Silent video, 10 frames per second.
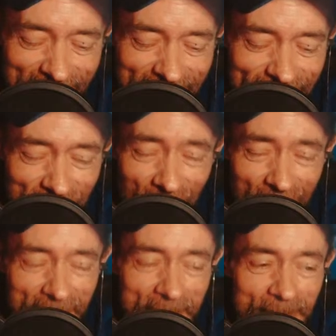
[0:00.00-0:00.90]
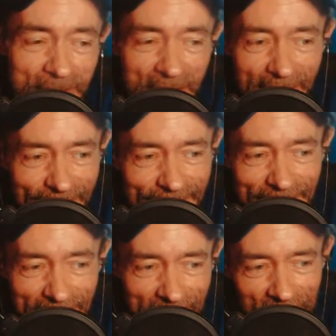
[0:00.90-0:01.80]
Julian.
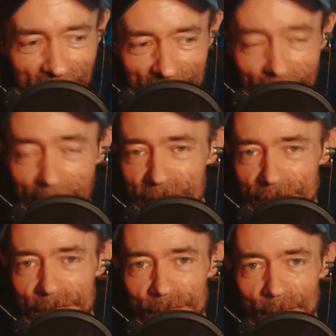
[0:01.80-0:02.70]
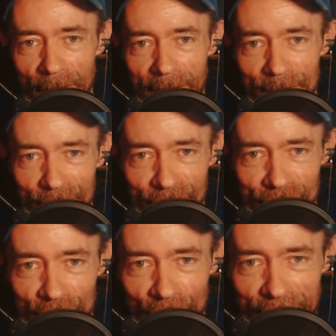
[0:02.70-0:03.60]
Lessons for Life is
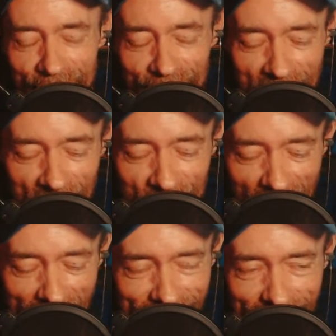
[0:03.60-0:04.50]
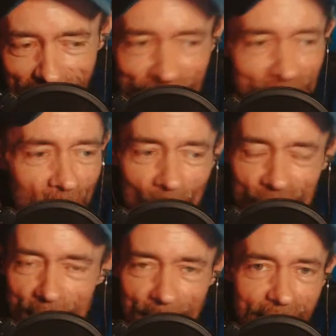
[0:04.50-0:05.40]
Julian, if you hadn't guessed. No,
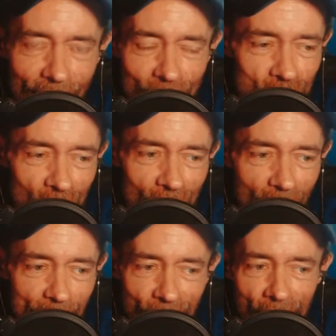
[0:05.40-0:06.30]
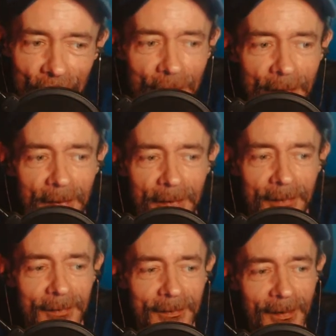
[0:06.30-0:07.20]
wasn't a big Culture Club dude.
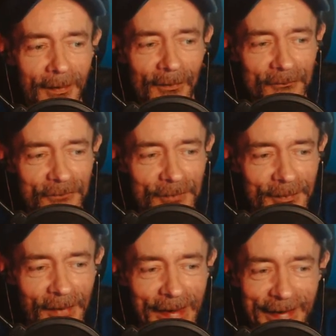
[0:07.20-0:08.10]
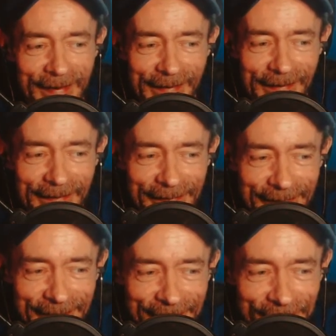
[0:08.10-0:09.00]
No, Aussie.
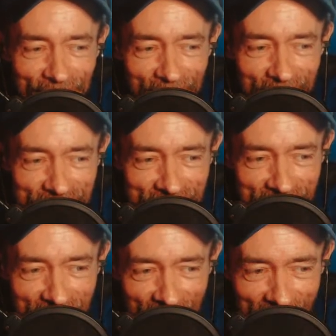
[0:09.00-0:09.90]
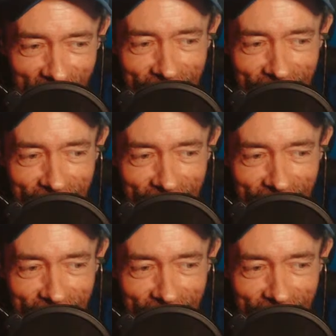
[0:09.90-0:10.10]
Hey, Lewis has got it.